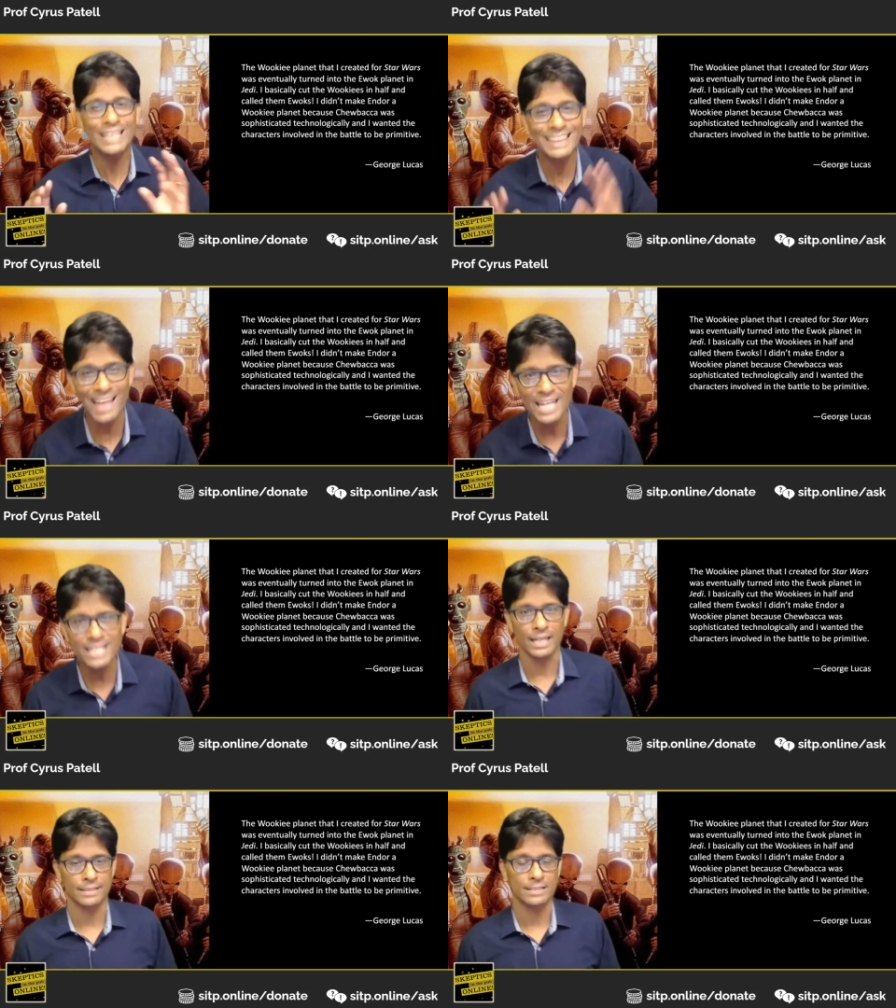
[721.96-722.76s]

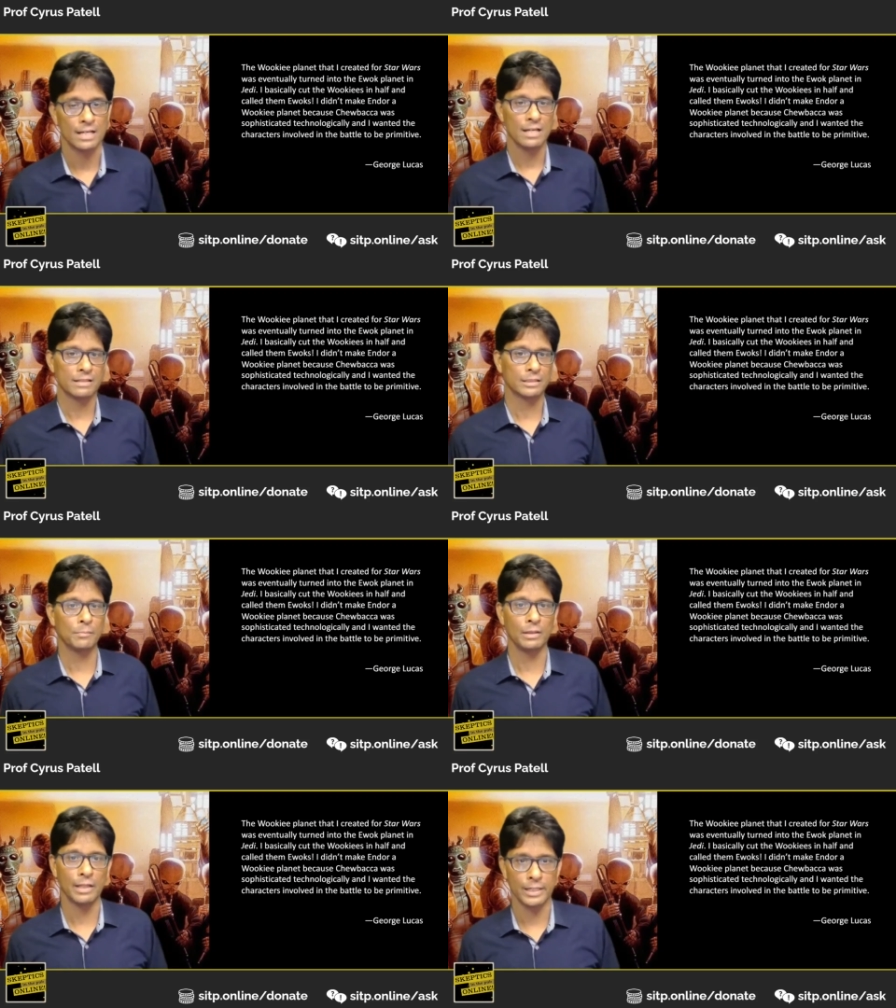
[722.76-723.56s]
like it that the
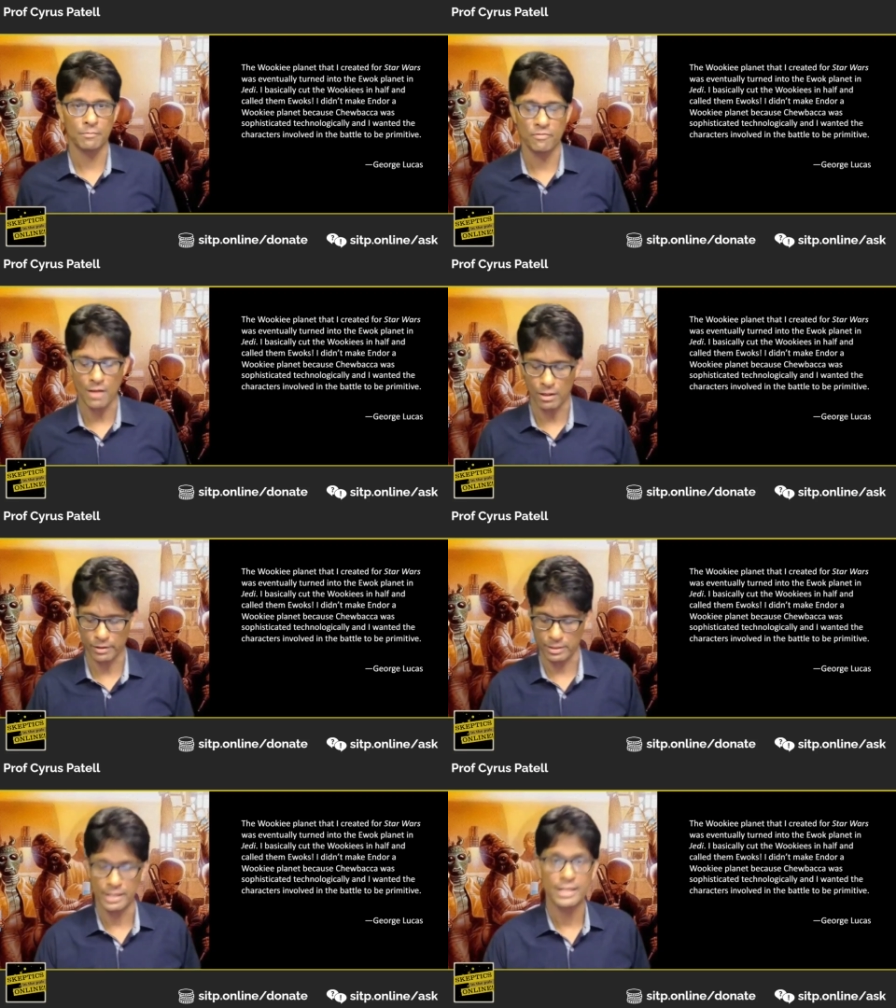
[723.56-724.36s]
Millennium
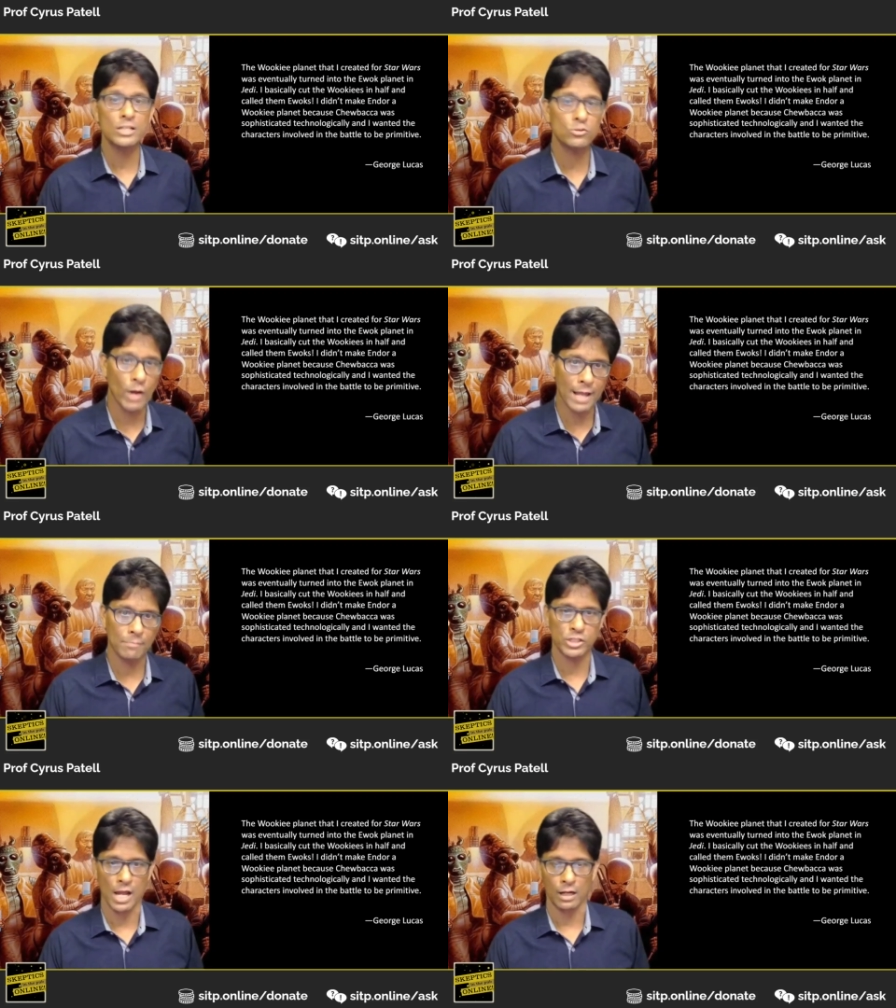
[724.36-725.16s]
Falcon is
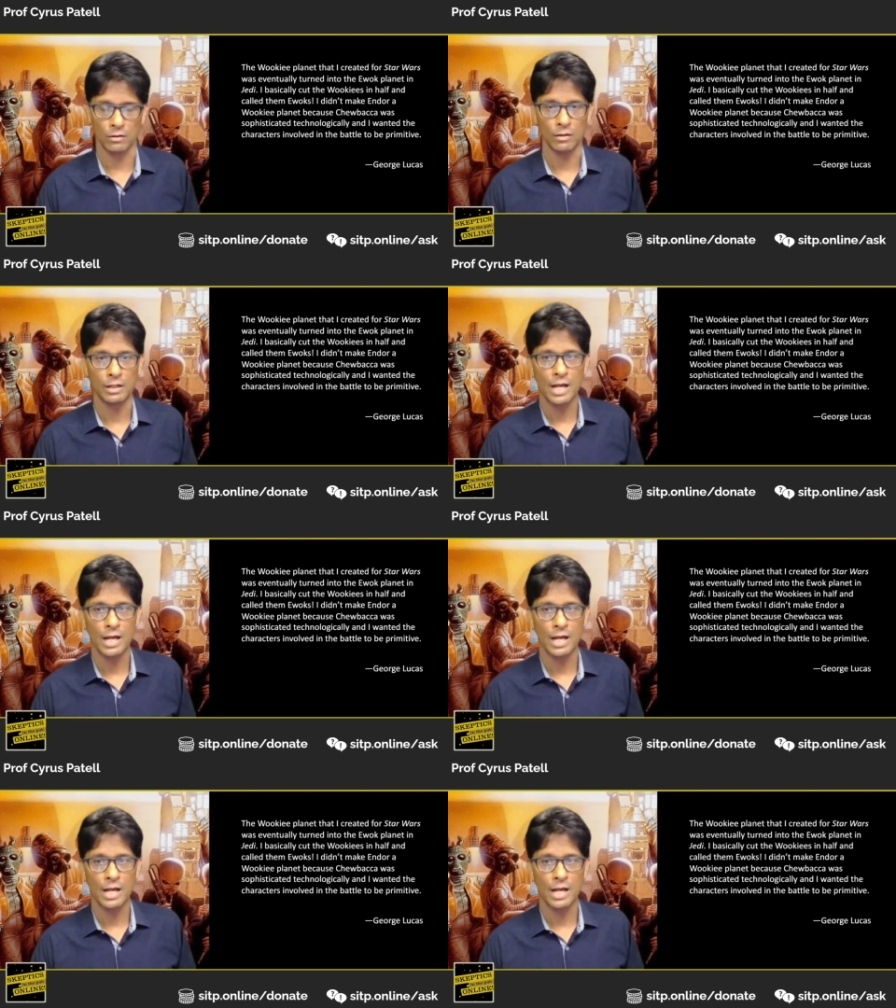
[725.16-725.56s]
ramshackle